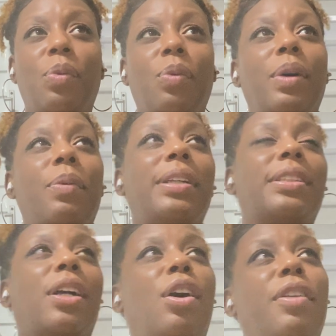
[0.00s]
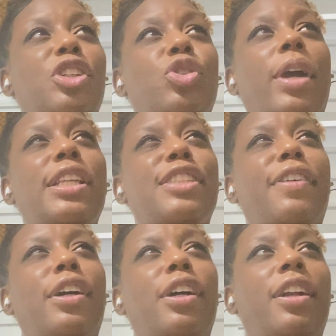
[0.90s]
what is it called? The
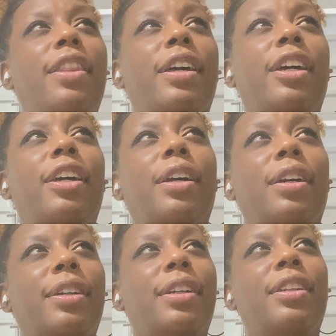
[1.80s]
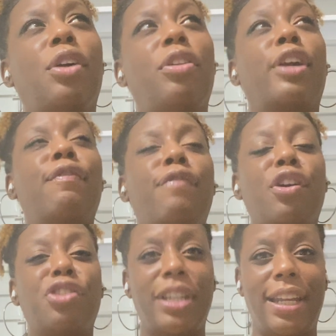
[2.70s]
transfer, the
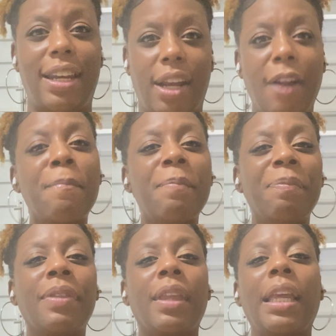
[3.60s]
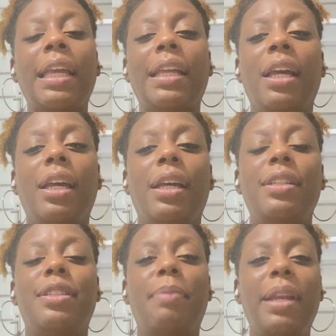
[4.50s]
conversion.
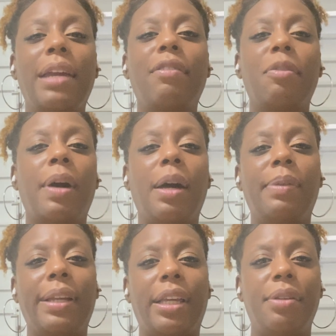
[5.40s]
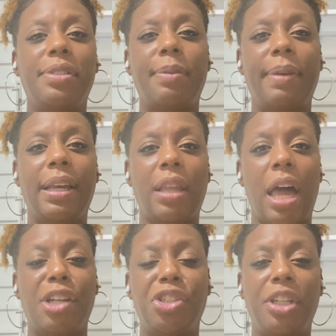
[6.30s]
Dominican Republic used to be a
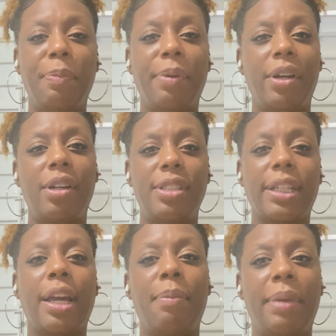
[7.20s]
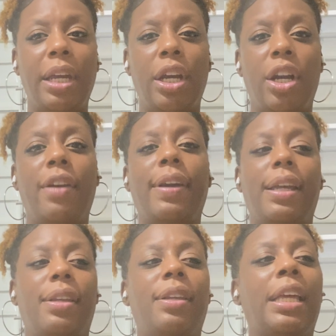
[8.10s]
lot cheaper to come here
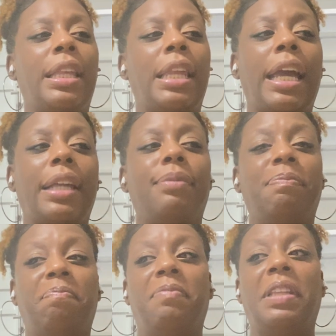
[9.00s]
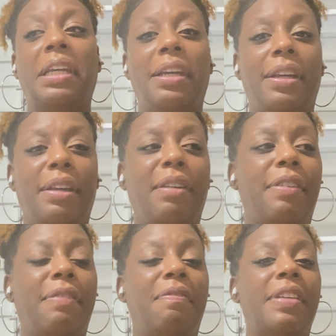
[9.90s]
and like live
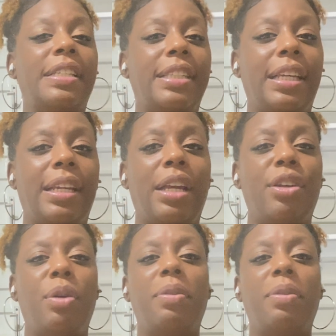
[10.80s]
and visit and do